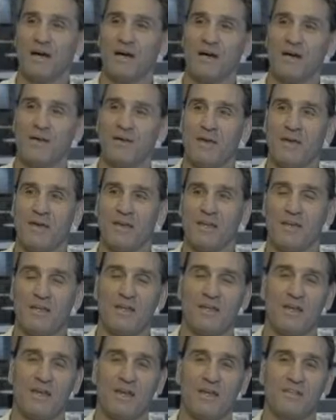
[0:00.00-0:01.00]
And
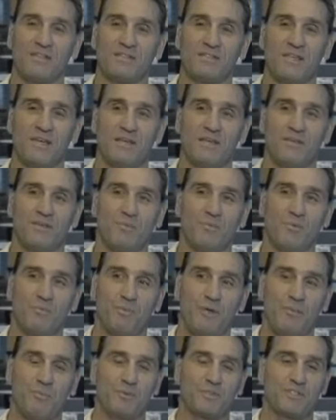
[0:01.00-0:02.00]
when
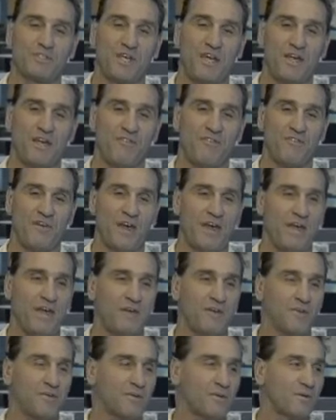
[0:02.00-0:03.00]
people say
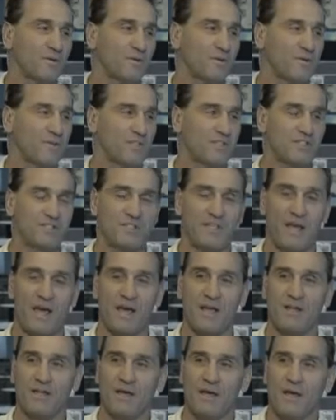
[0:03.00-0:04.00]
fake or this and
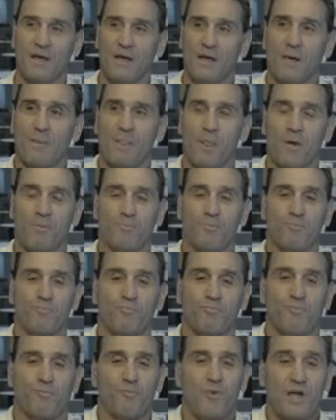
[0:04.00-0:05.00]
that,
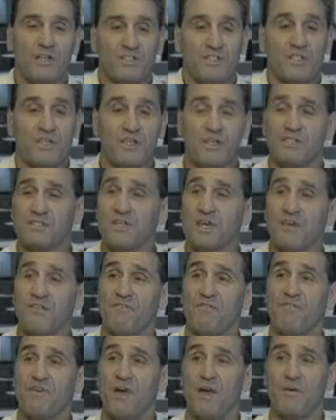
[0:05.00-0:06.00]
wrestling is a
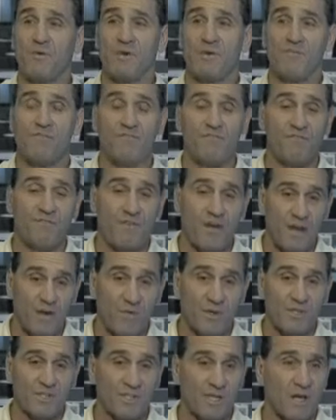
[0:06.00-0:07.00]
very,
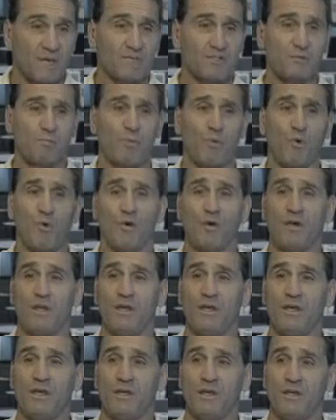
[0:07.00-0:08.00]
very tough
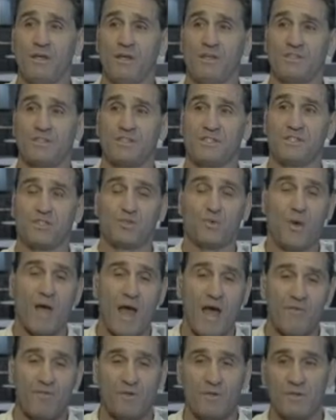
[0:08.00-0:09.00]
sport, and it's the
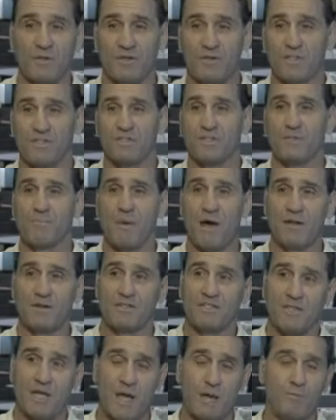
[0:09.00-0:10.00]
travel and it's the amount
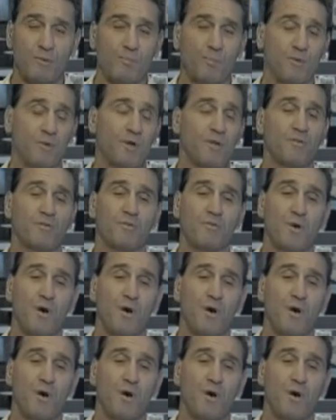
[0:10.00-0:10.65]
of time you put on the